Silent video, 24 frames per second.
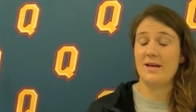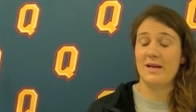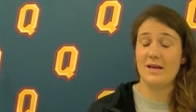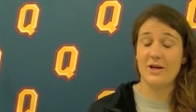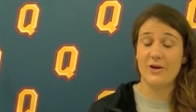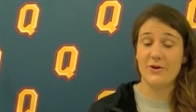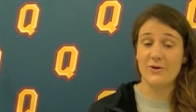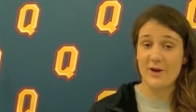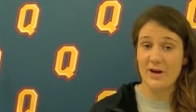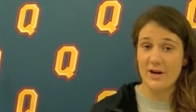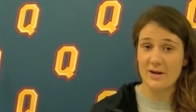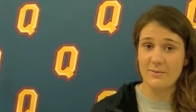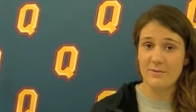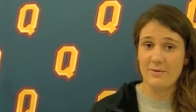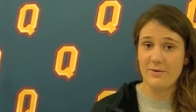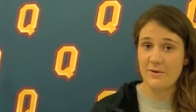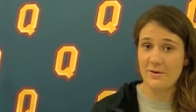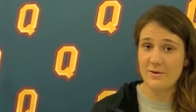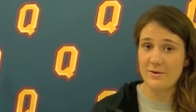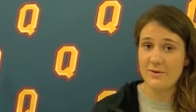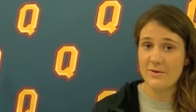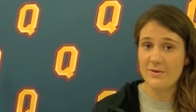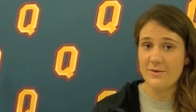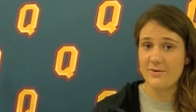
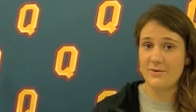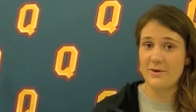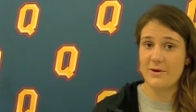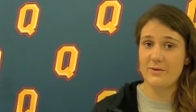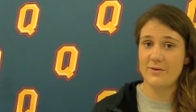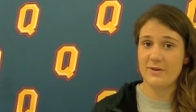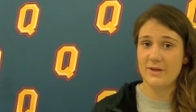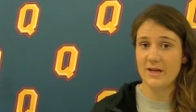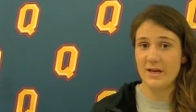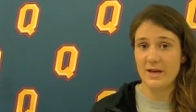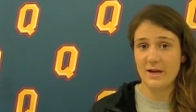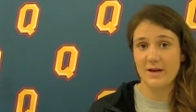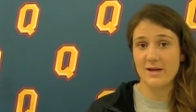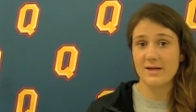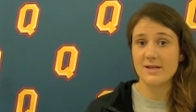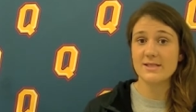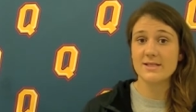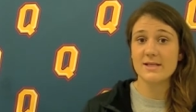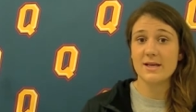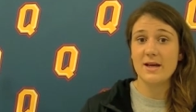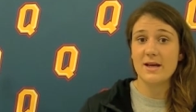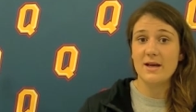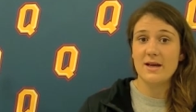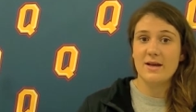incredible throughout the
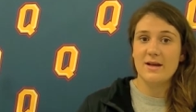years.